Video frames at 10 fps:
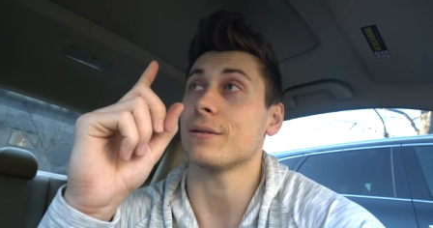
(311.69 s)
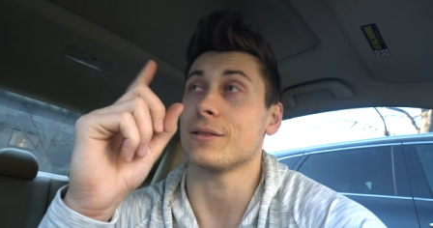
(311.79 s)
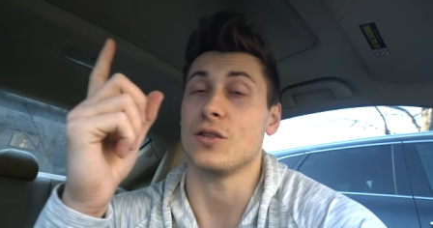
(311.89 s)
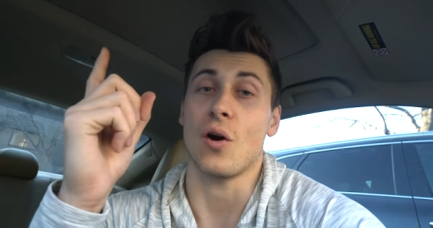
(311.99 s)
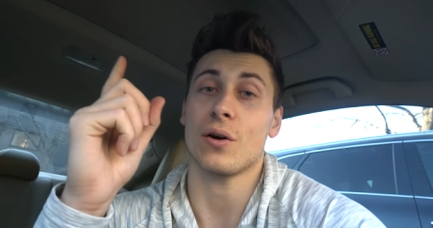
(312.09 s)

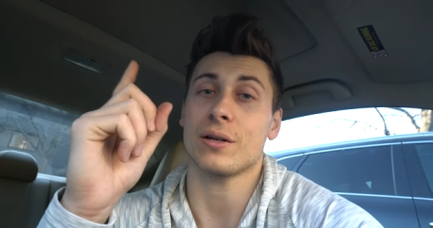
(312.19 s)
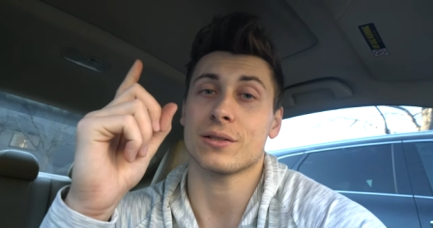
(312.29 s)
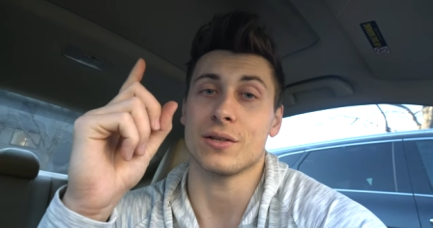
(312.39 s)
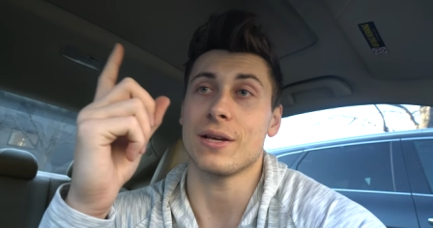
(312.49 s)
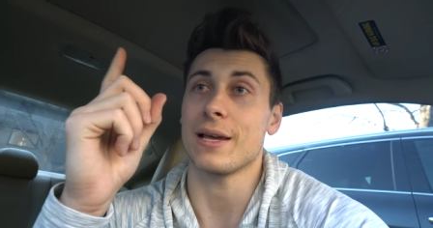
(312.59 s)
It's dark,
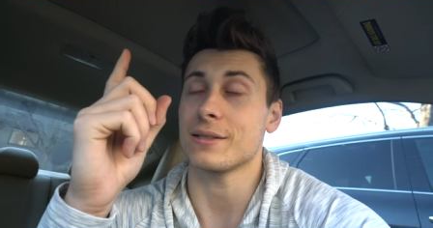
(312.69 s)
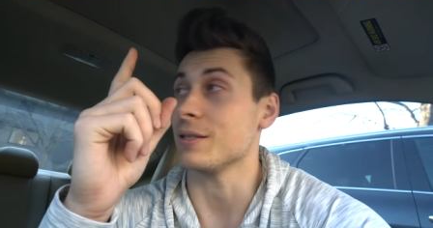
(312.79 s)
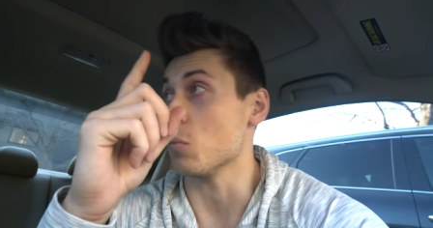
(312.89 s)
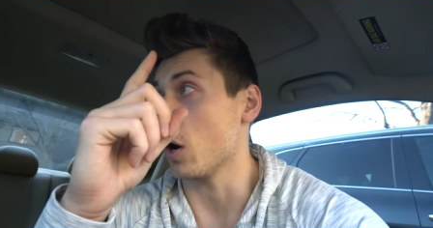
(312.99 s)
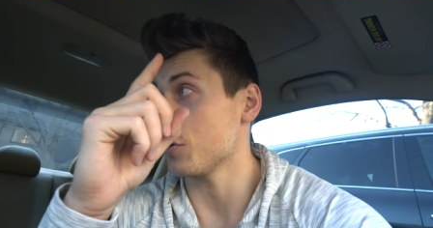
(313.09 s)
so you can't
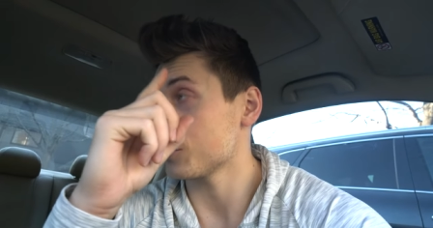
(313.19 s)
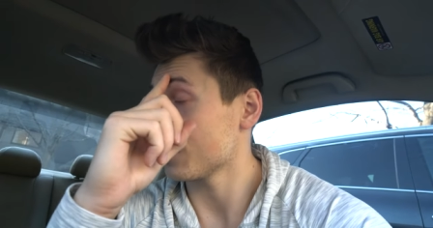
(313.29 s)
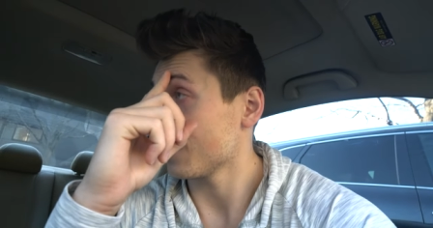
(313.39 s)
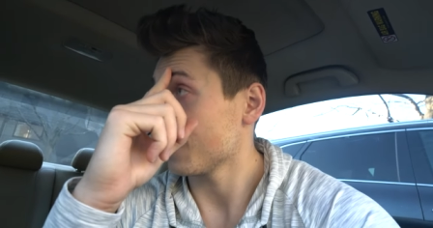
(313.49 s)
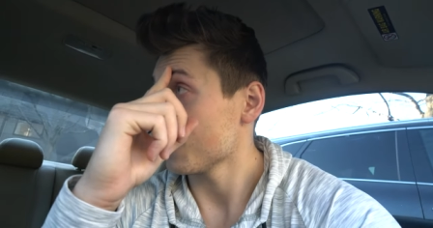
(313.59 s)
see much
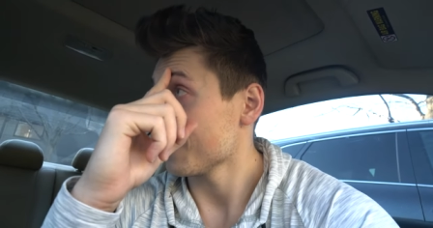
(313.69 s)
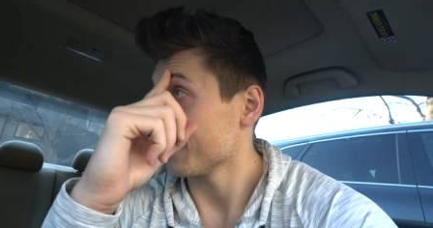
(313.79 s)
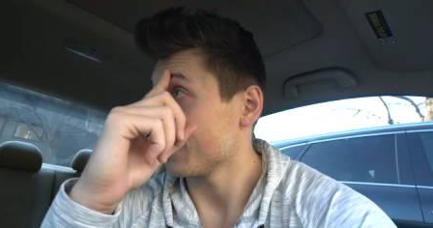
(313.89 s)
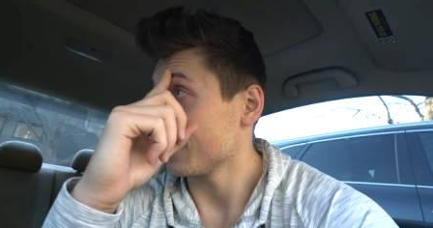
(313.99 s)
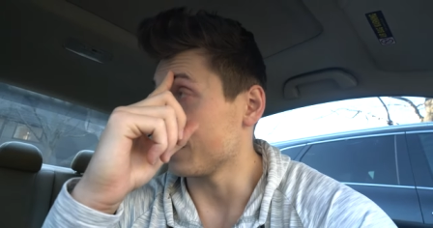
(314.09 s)

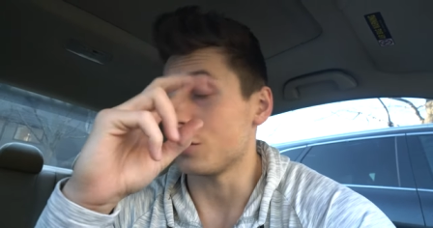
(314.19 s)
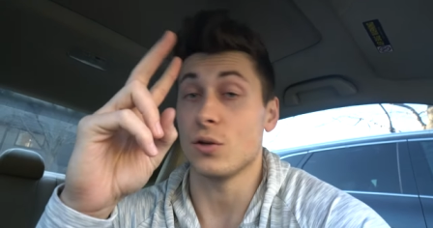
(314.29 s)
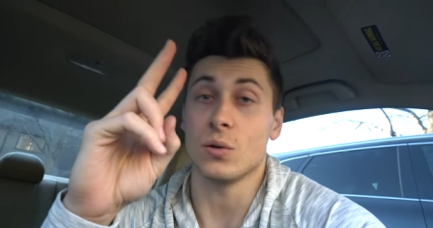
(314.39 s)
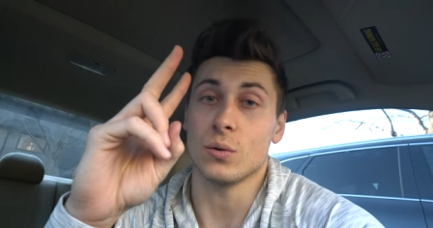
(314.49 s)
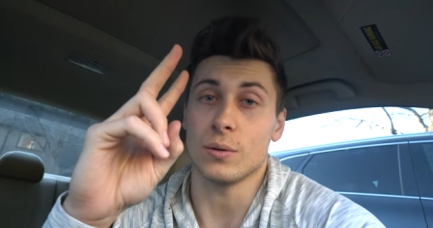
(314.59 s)
and
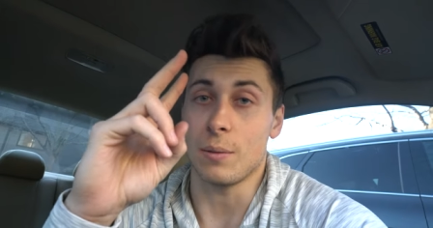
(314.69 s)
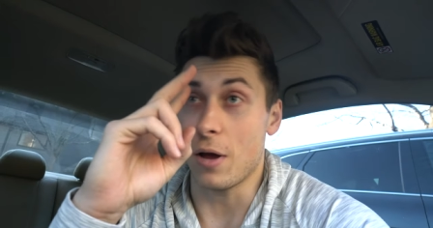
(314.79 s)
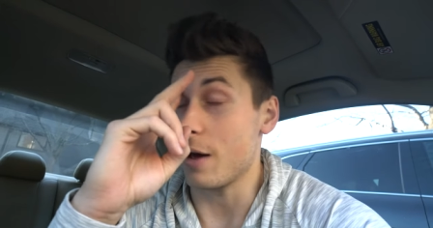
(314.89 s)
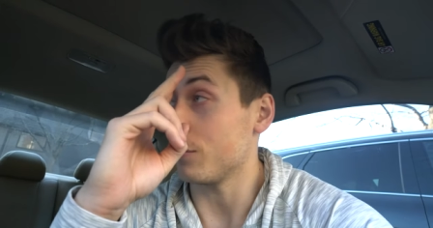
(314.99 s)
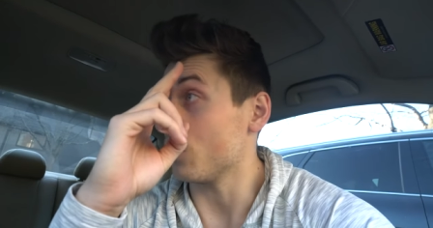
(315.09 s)
two, I'm
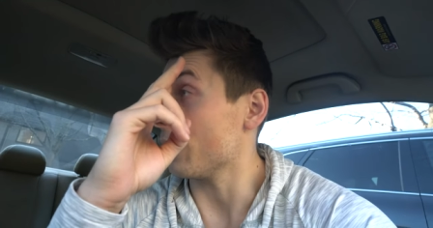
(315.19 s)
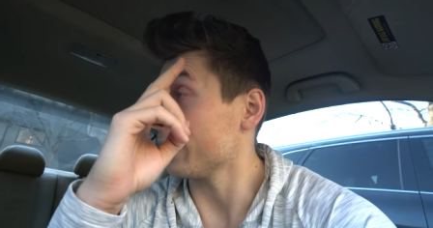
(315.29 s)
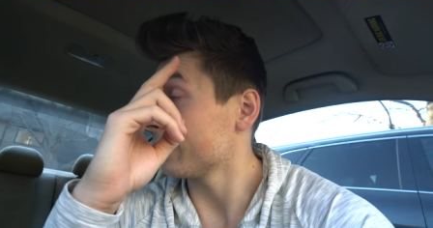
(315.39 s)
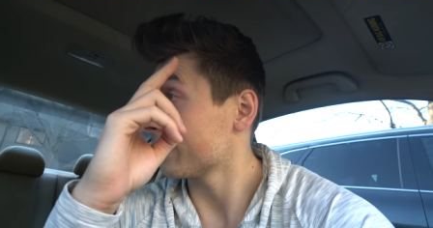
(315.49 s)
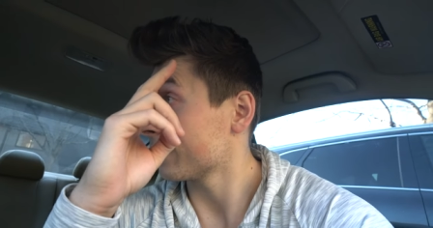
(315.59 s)
half awake.